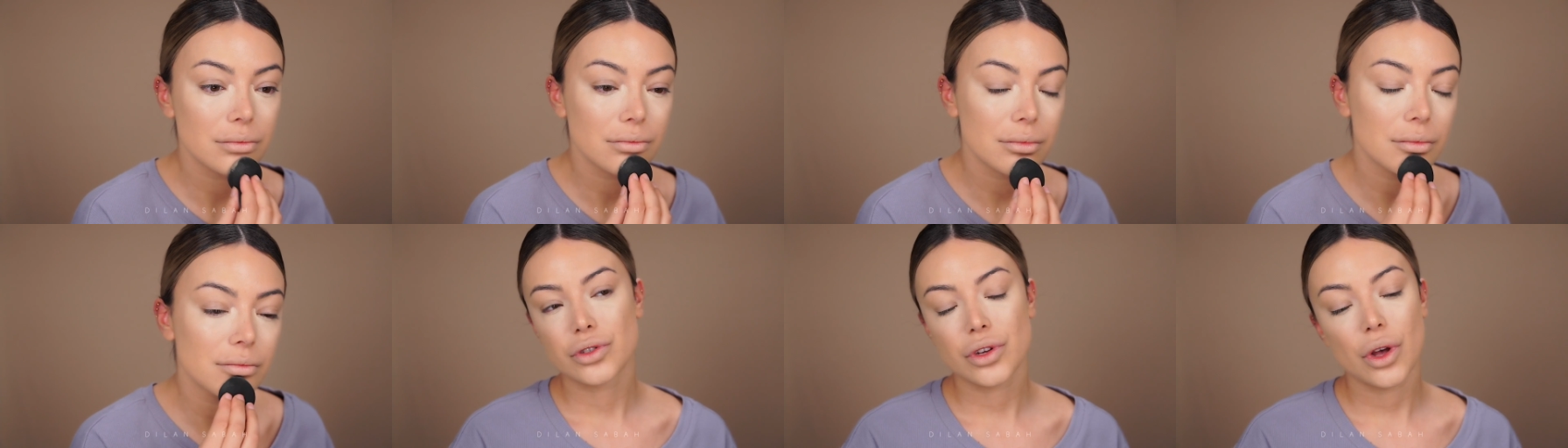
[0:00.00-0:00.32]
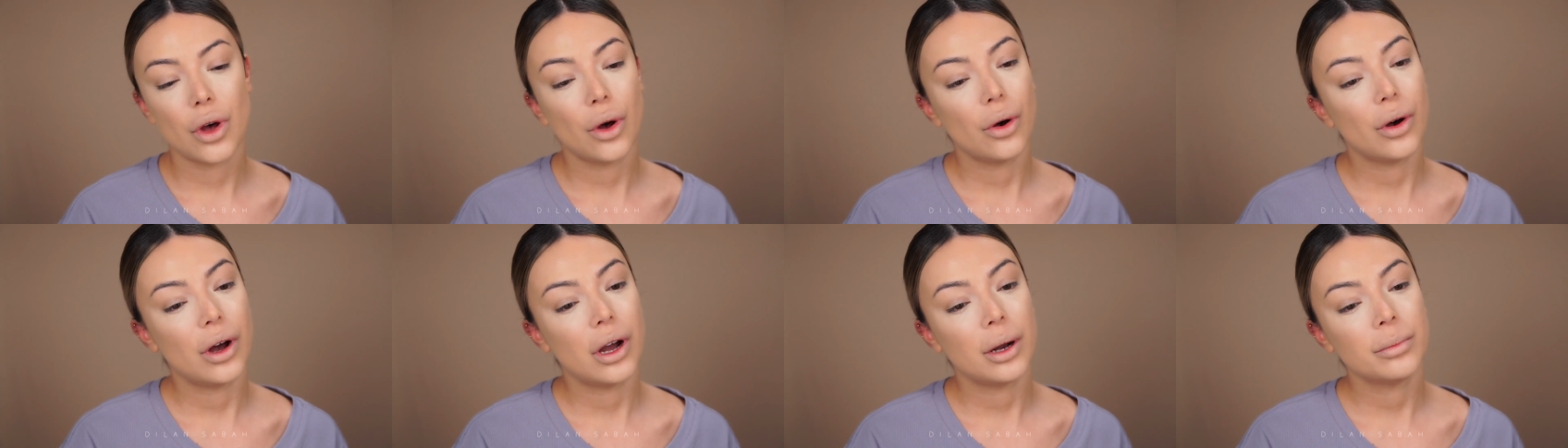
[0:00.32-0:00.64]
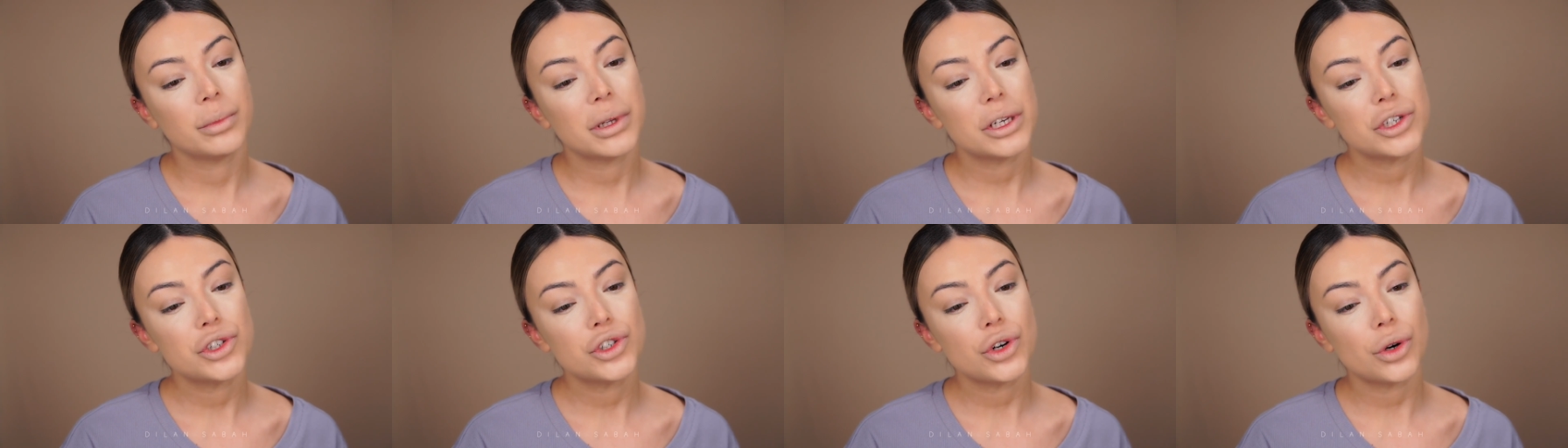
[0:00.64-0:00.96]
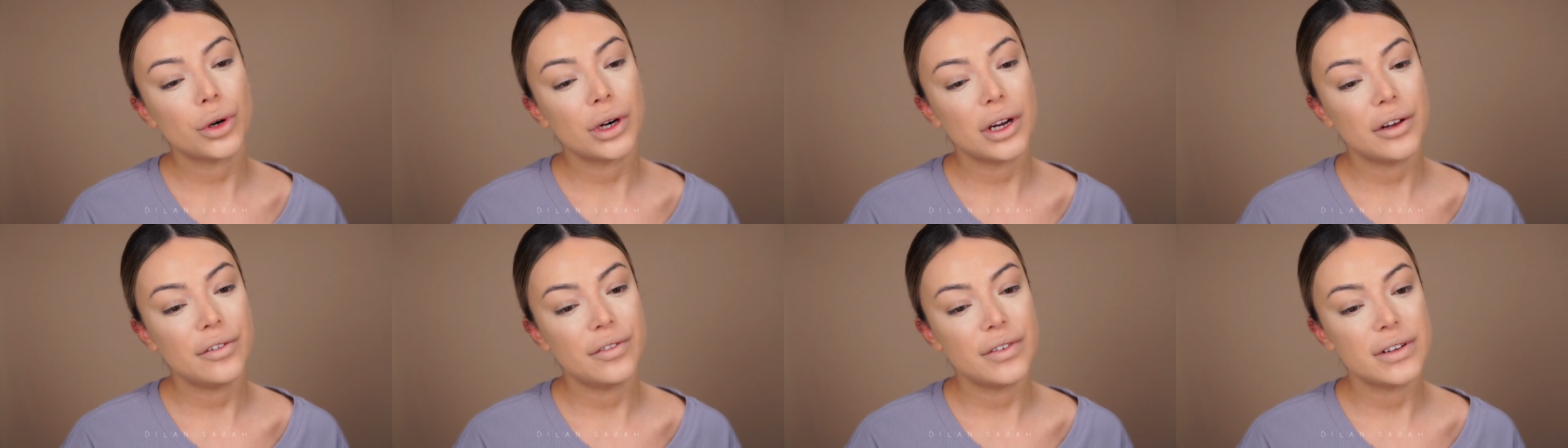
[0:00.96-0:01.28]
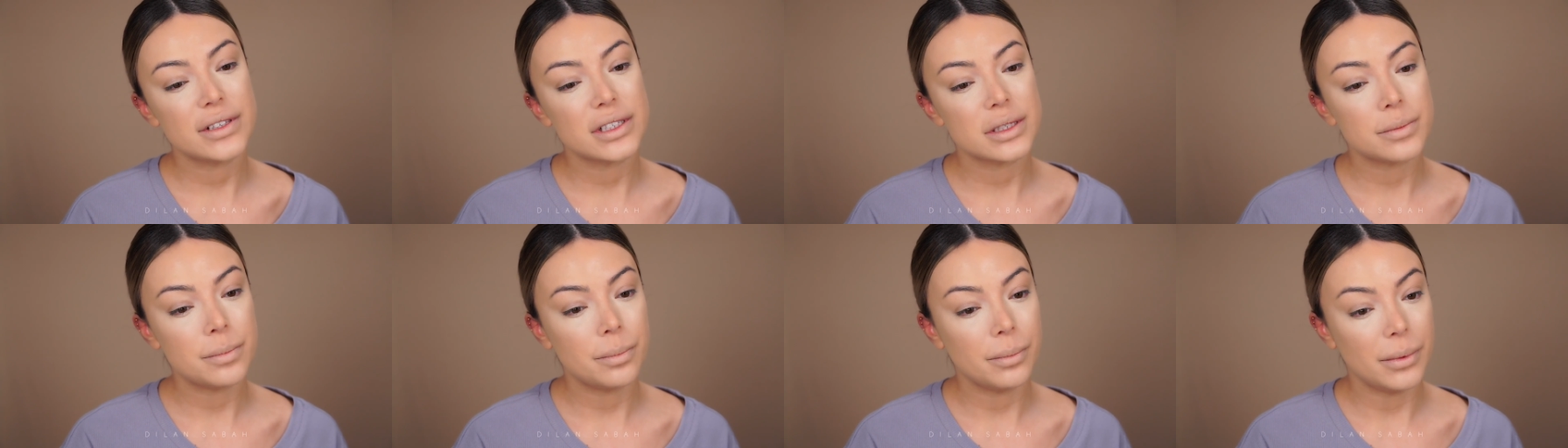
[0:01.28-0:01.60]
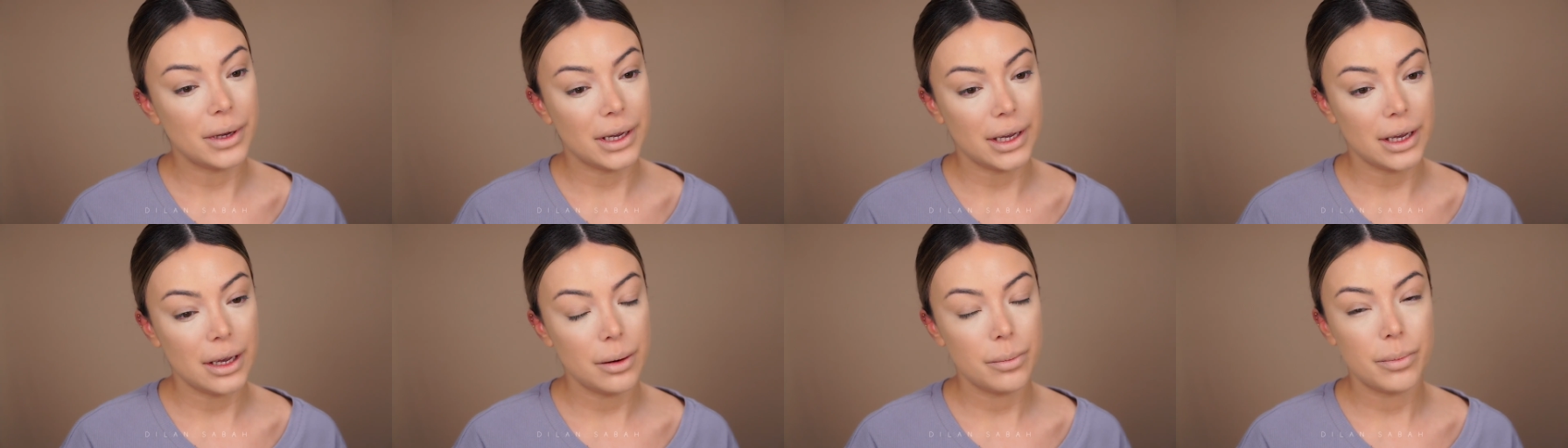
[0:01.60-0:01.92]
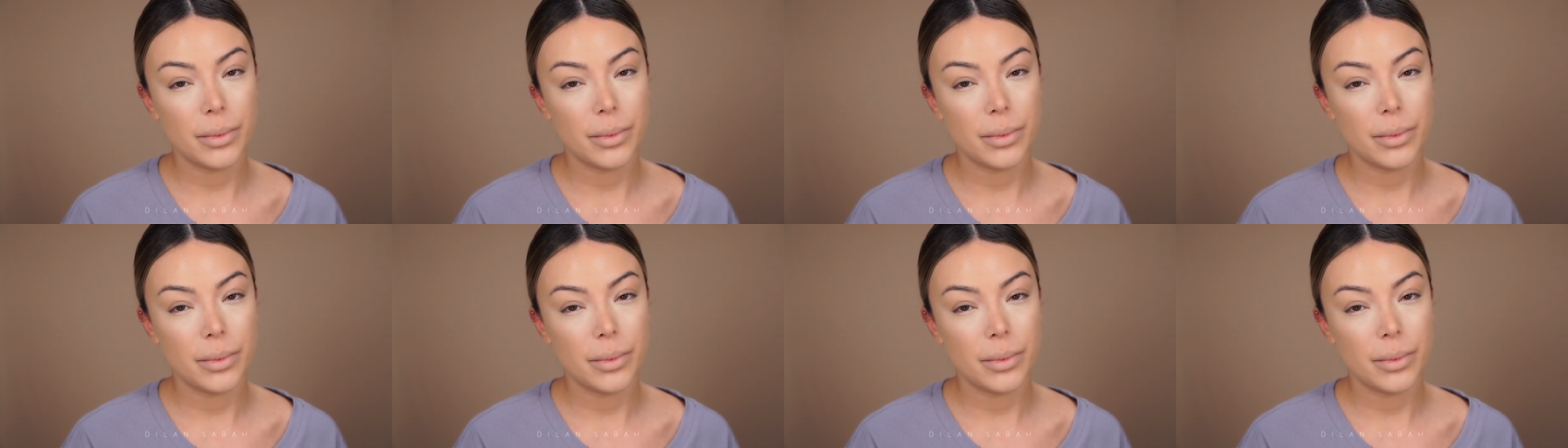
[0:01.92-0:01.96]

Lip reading: So I'm not sure if it's me,